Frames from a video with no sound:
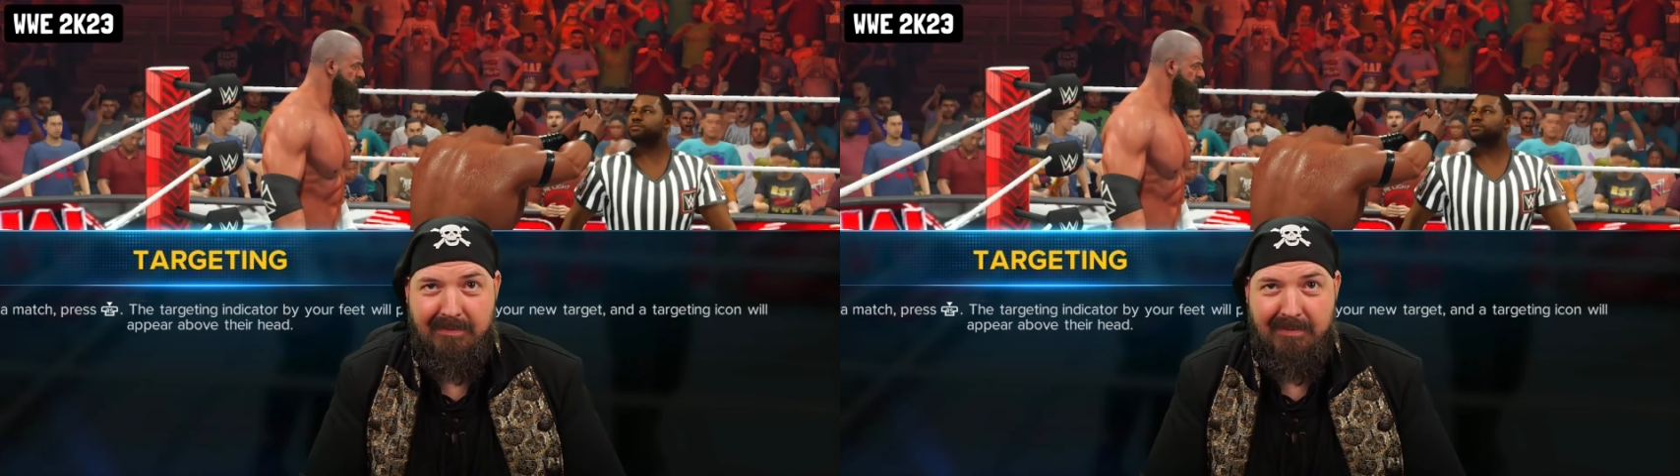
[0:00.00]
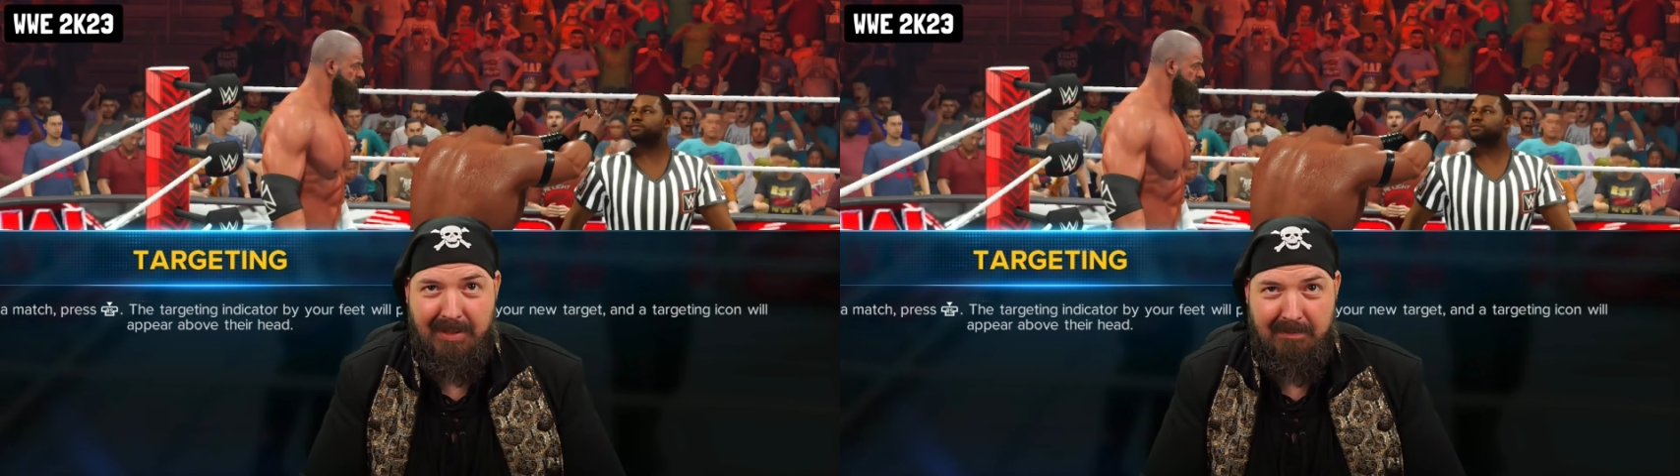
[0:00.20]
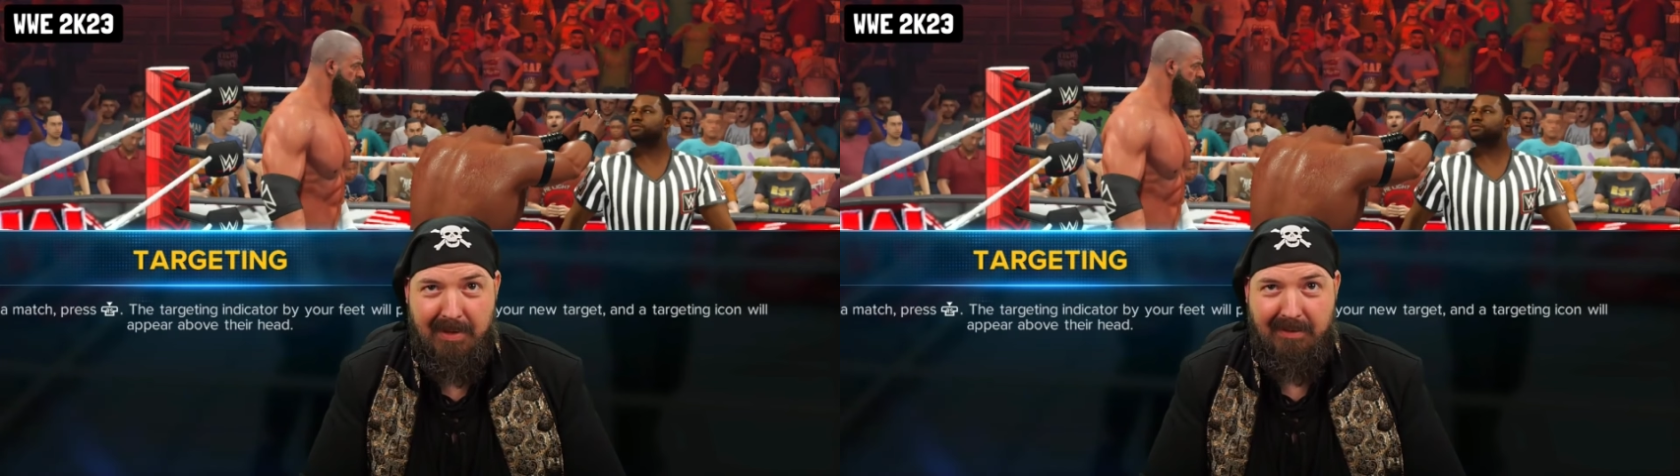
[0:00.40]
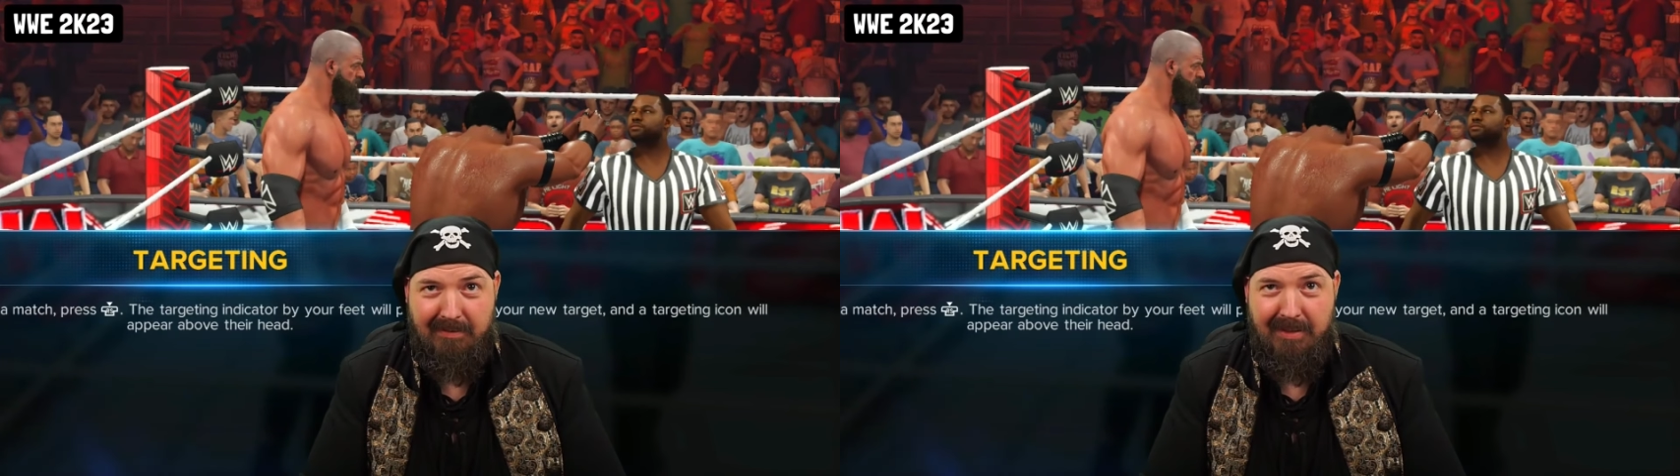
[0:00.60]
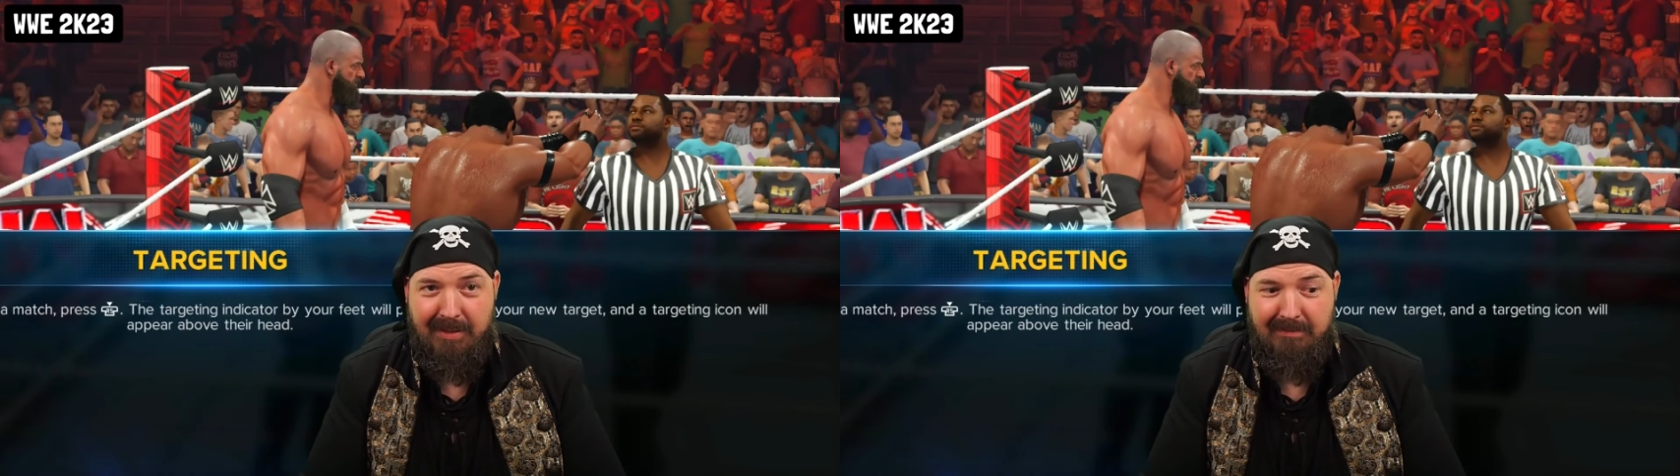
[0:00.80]
he messed
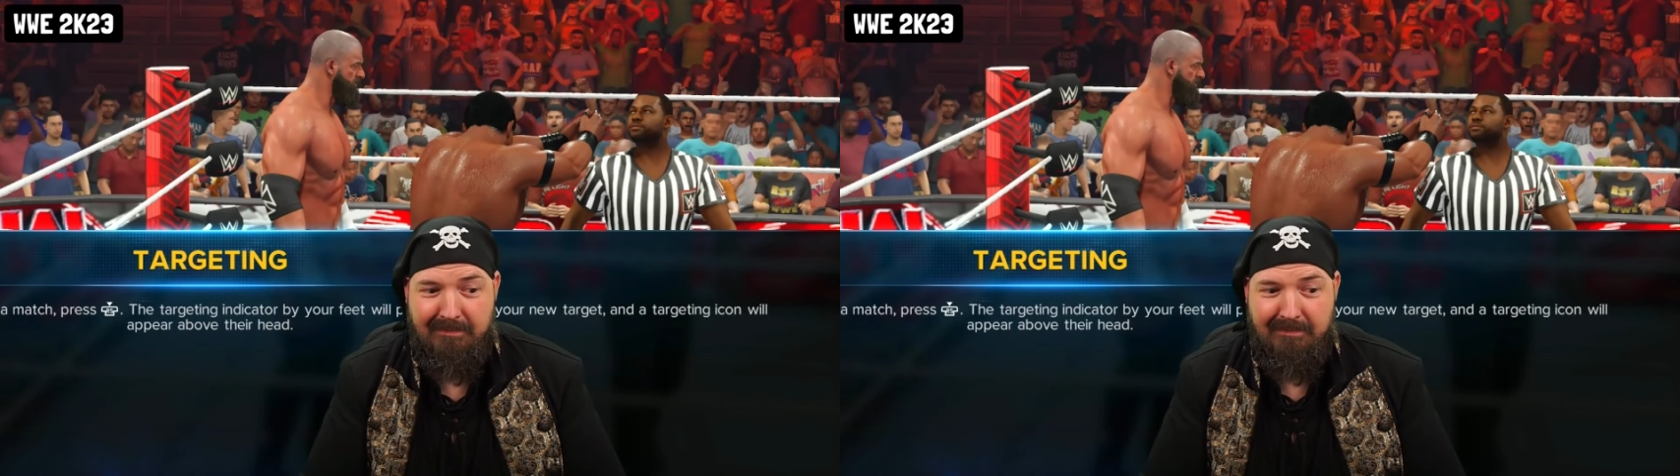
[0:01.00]
up.